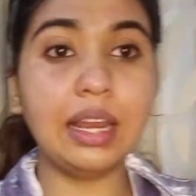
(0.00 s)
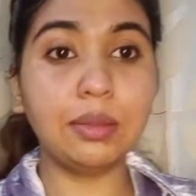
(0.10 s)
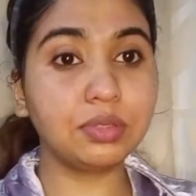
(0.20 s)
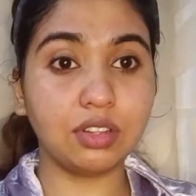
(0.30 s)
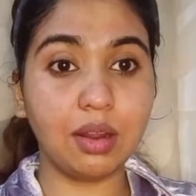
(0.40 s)
lip
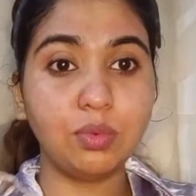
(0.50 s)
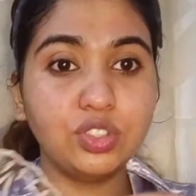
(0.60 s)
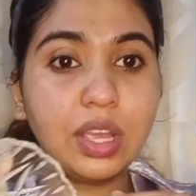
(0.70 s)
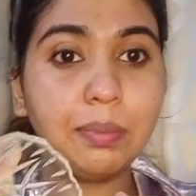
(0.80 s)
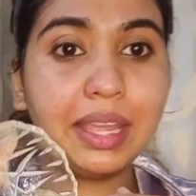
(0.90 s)
scrub, which
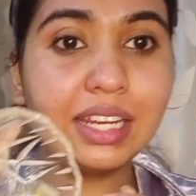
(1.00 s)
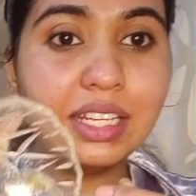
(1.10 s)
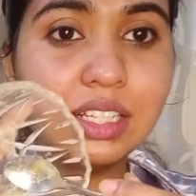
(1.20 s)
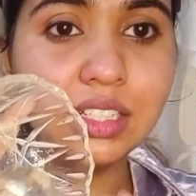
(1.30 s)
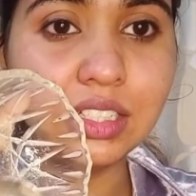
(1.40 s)
I made.
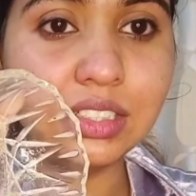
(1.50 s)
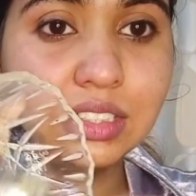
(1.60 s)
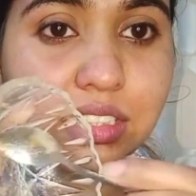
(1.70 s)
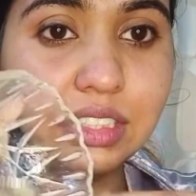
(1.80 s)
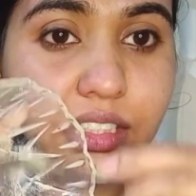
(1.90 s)

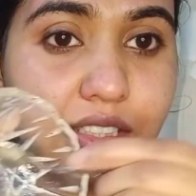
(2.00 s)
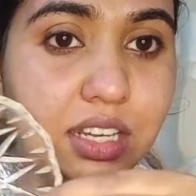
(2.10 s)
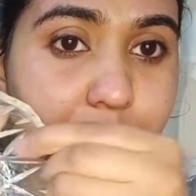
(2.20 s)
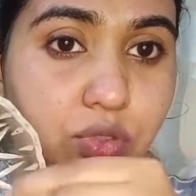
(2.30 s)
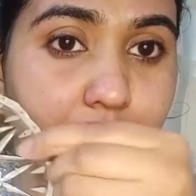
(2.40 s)
This is the lip
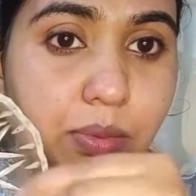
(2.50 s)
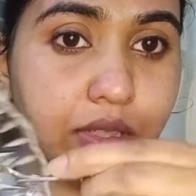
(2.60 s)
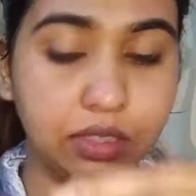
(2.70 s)
scrub.